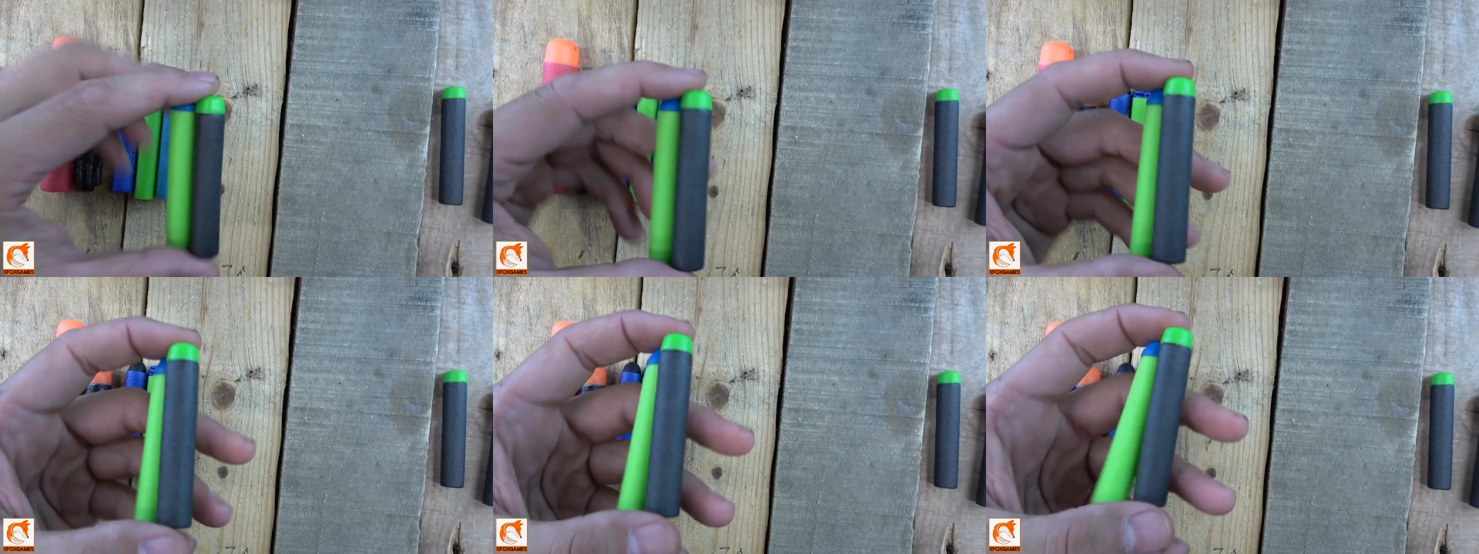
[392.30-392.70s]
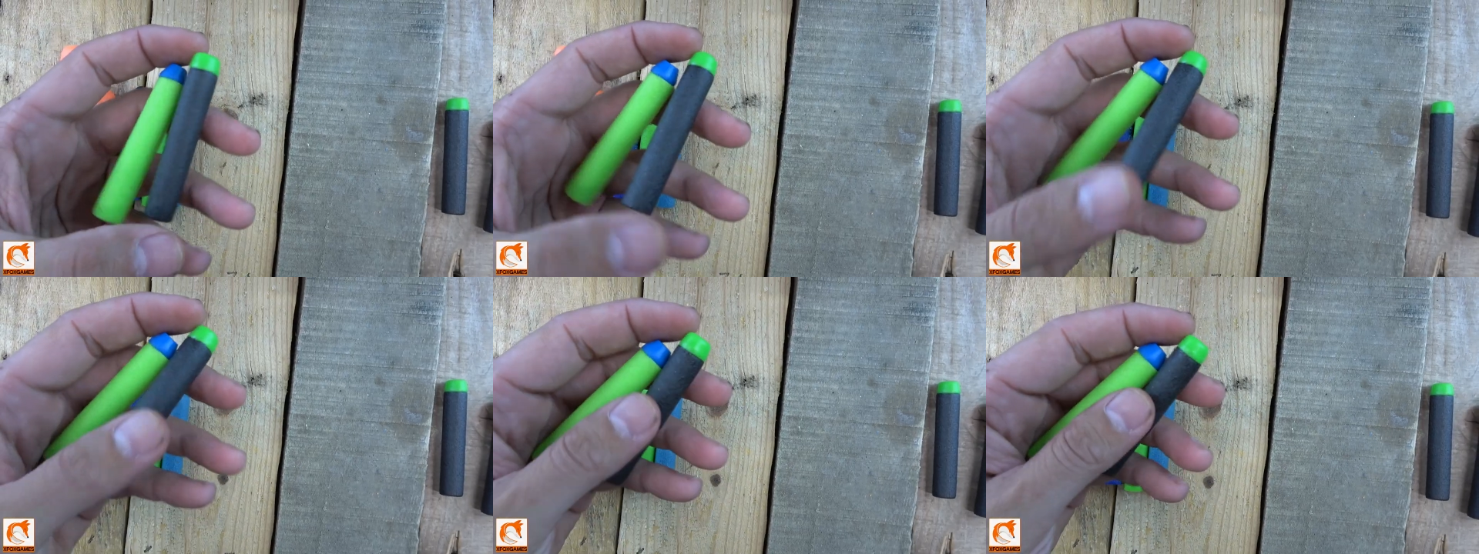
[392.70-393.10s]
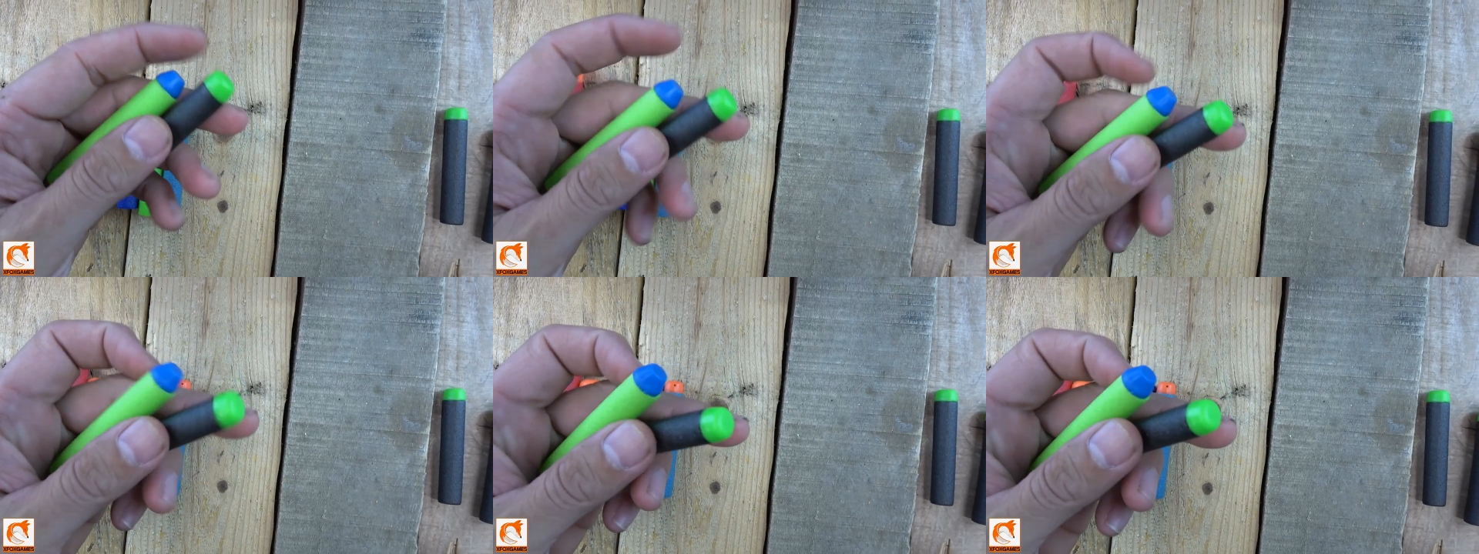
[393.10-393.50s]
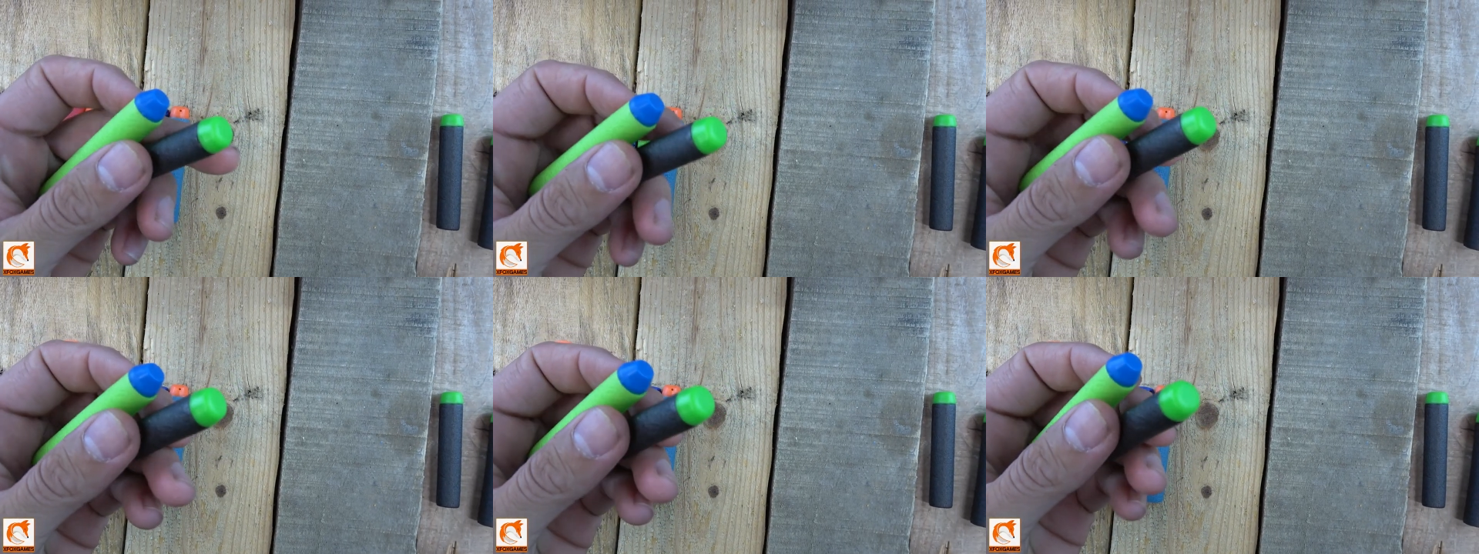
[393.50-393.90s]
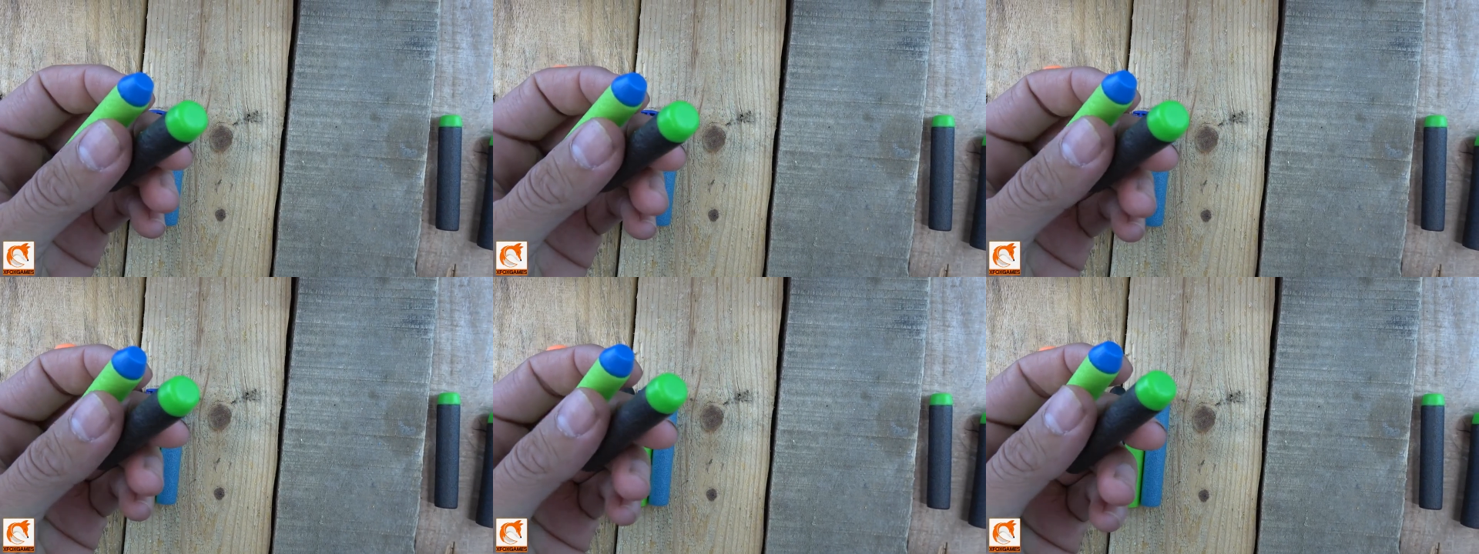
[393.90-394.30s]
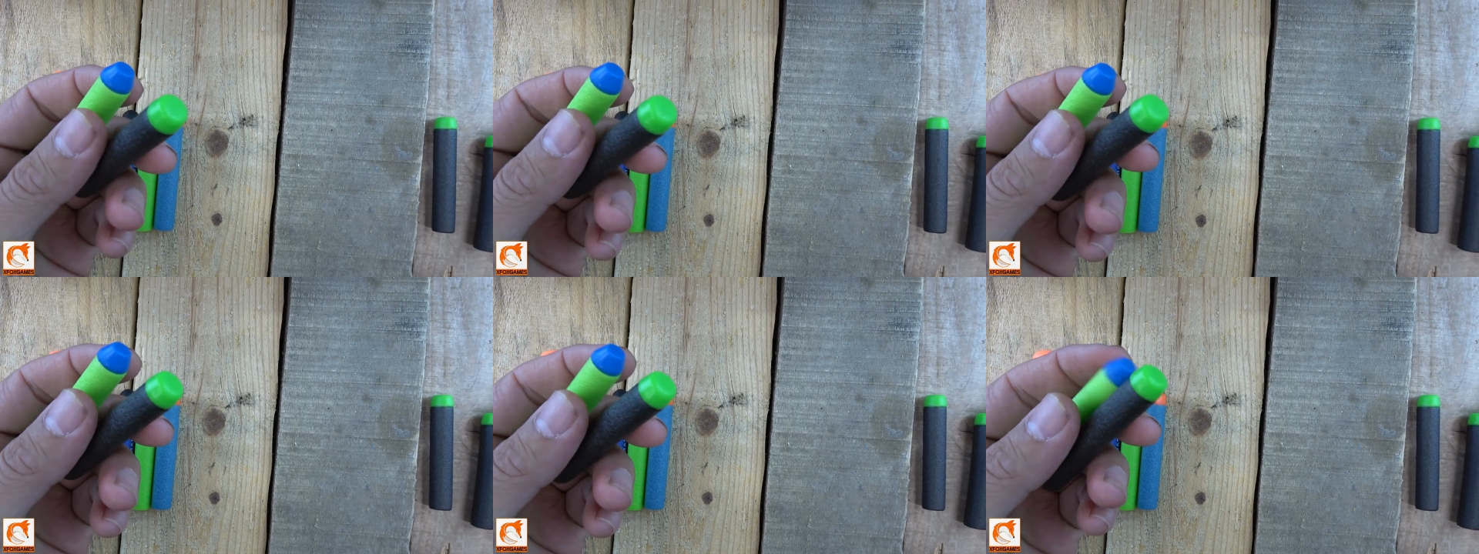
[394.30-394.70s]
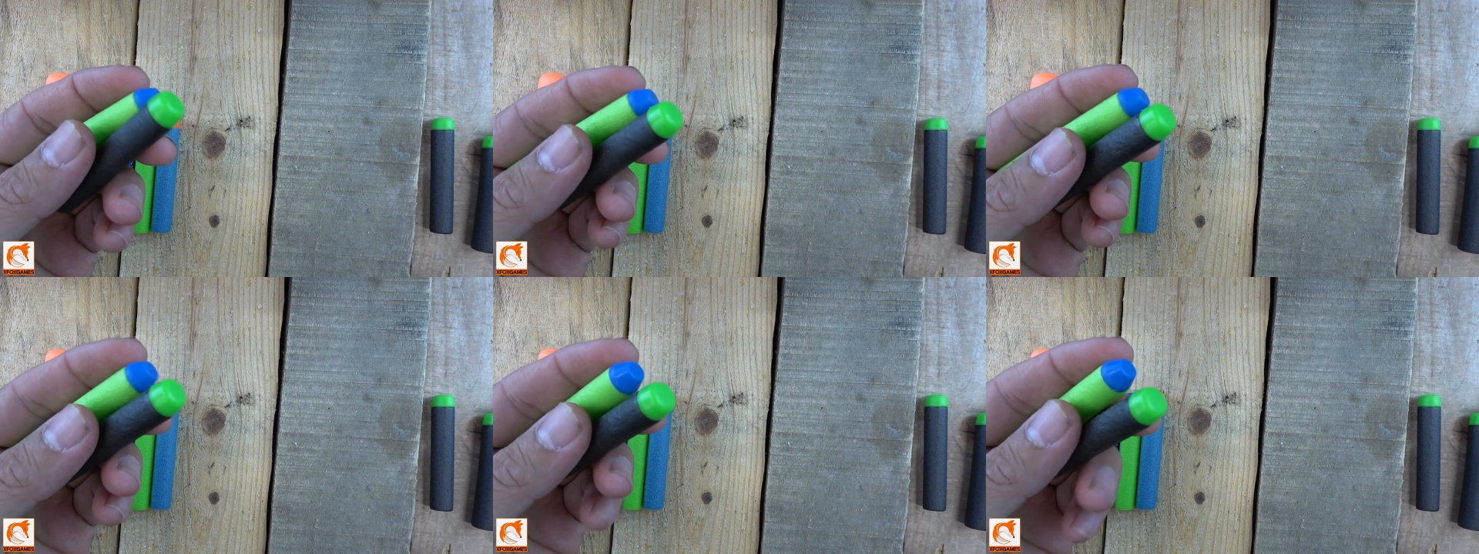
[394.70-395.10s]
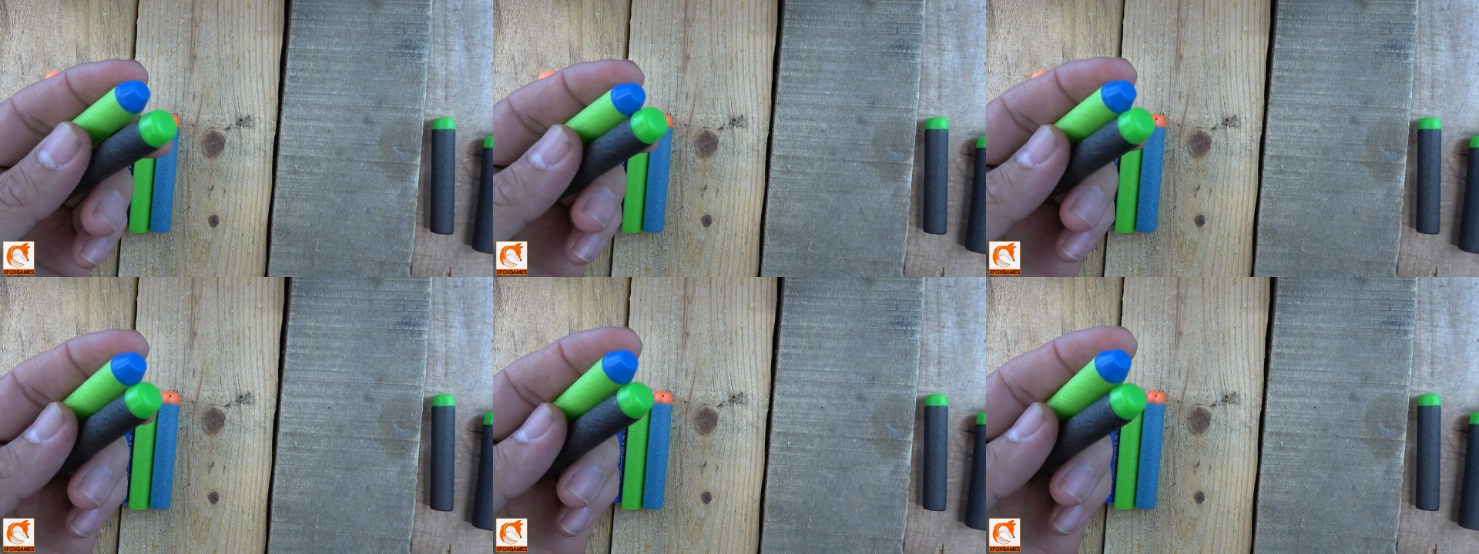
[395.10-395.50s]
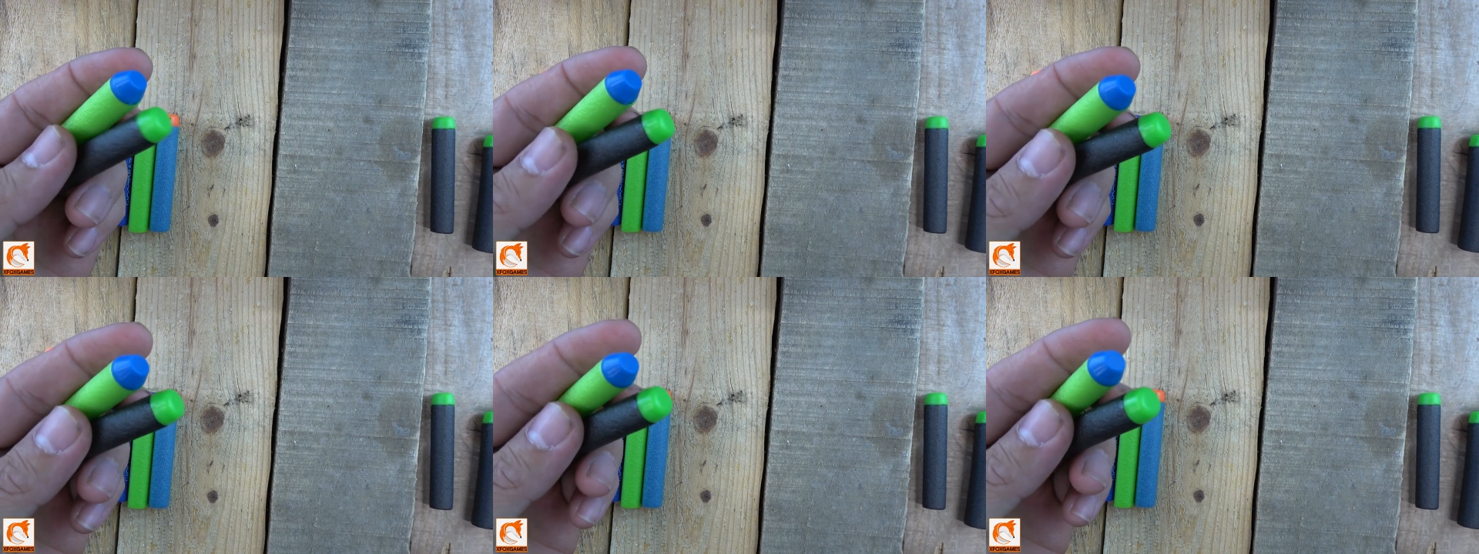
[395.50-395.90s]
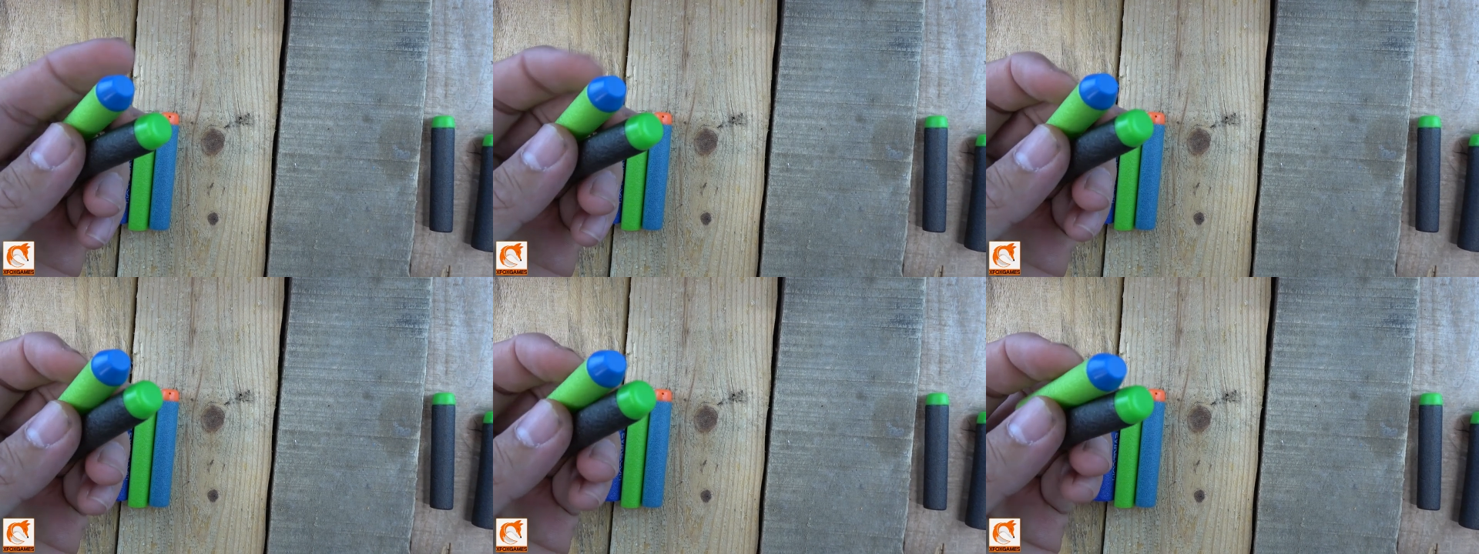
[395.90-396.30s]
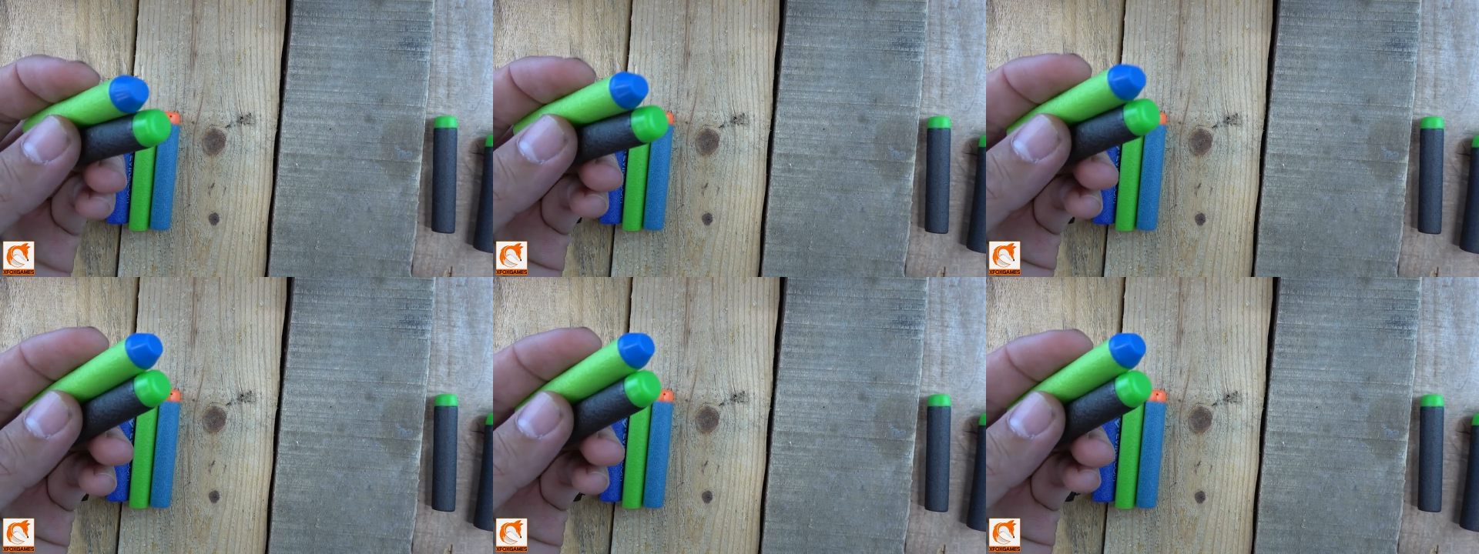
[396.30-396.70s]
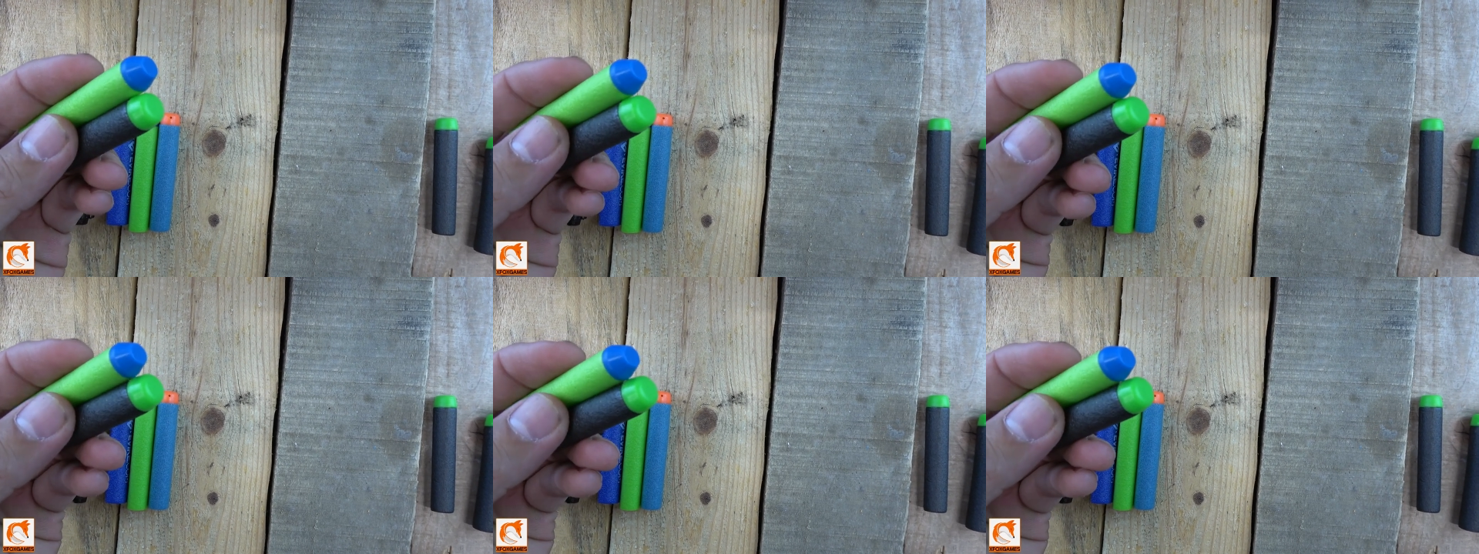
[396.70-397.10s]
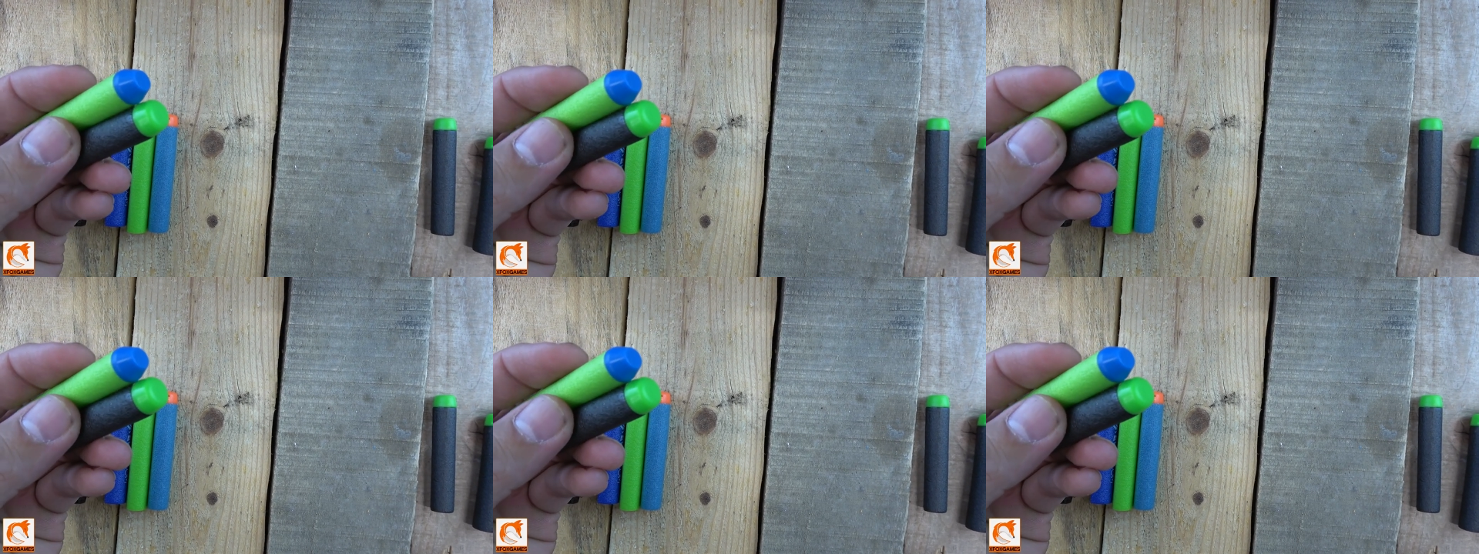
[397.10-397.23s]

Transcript: No face is visible, so there are no lips to read.